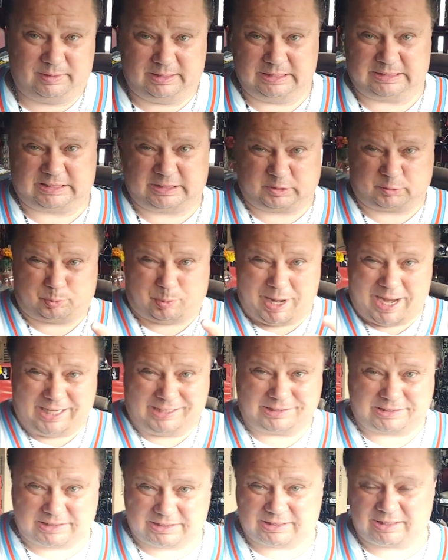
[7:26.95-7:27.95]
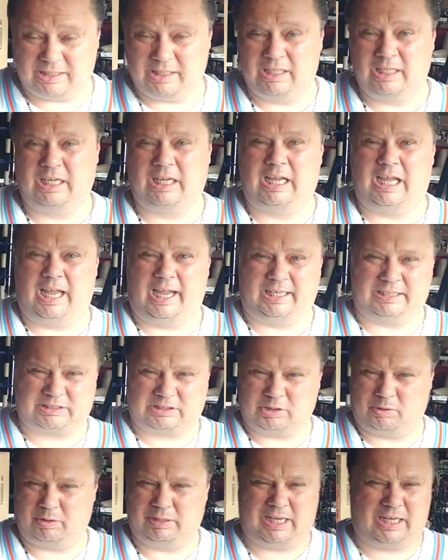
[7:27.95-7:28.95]
It's spaced. And
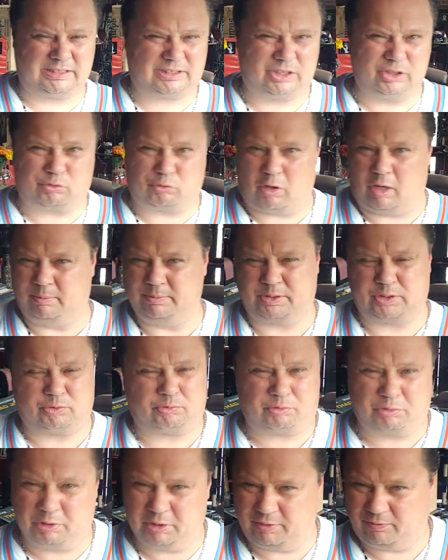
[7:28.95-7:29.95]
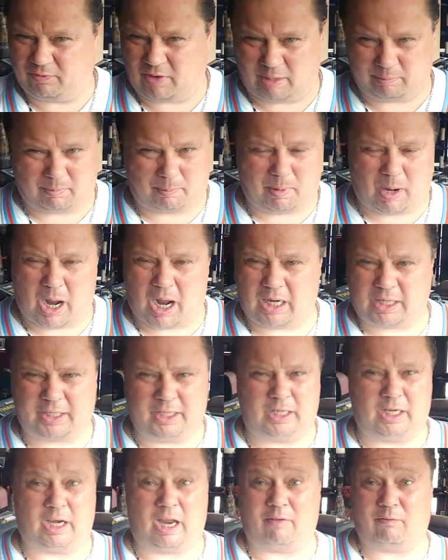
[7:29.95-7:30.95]
so it allows the drums to really find a
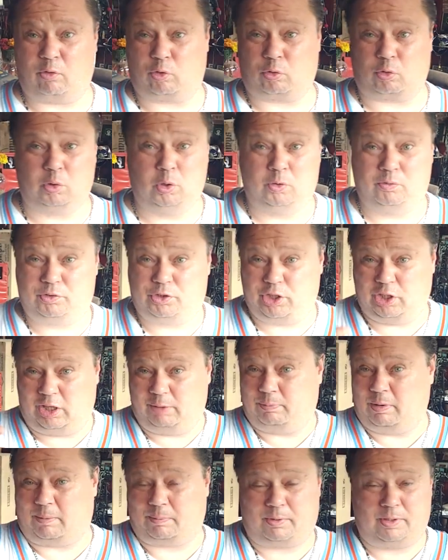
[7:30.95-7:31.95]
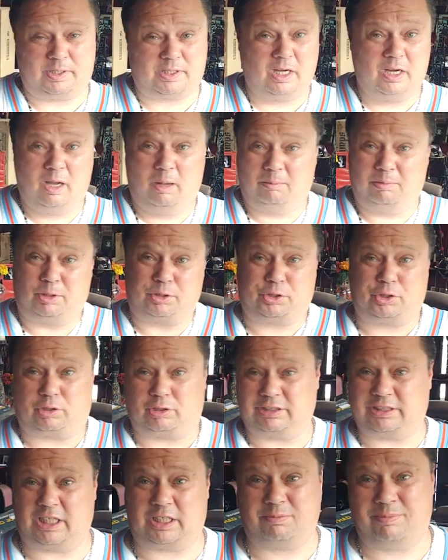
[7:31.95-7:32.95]
pocket and have a groove. Chili Peppers, Blood
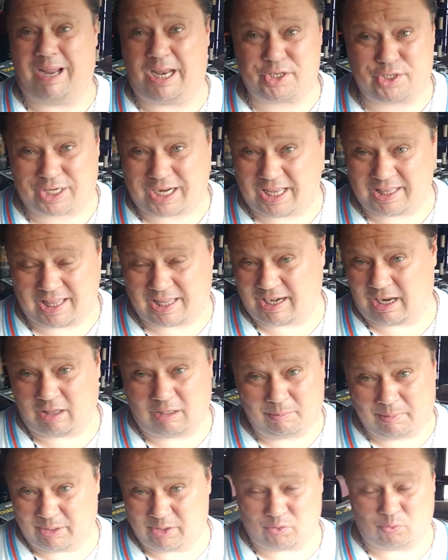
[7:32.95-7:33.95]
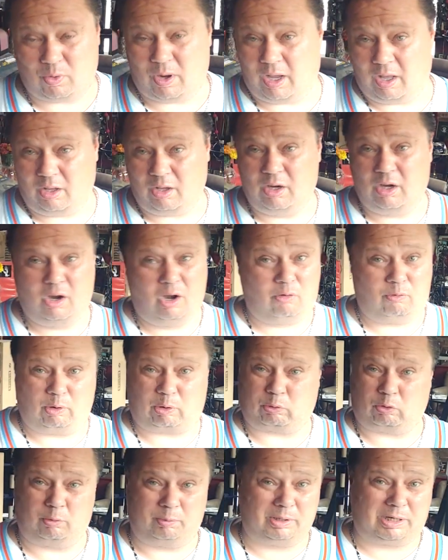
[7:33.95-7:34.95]
Sugar Sex Magik had that element as well.
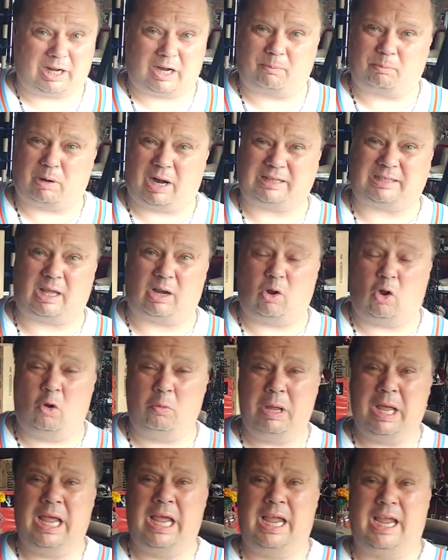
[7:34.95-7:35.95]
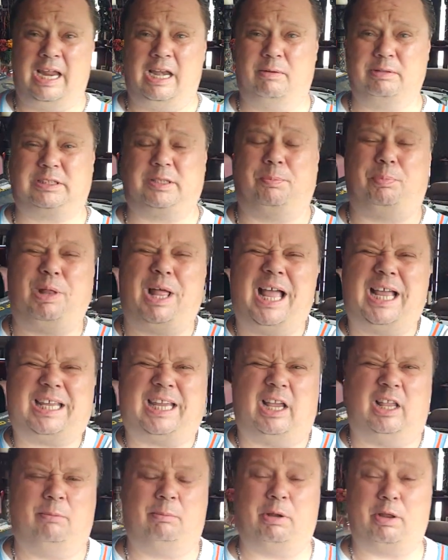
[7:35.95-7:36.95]
Rick Rubin kind of brought that home. And it was the
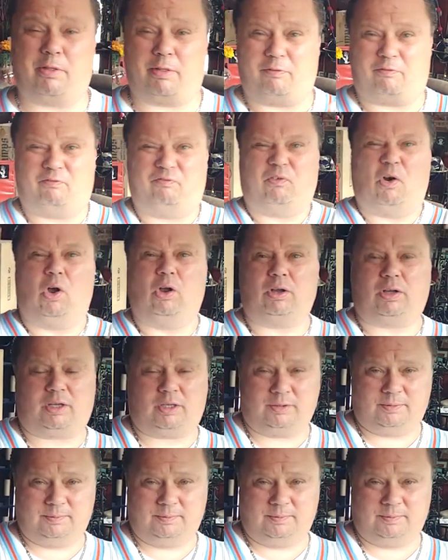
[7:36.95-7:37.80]
black element of the funk.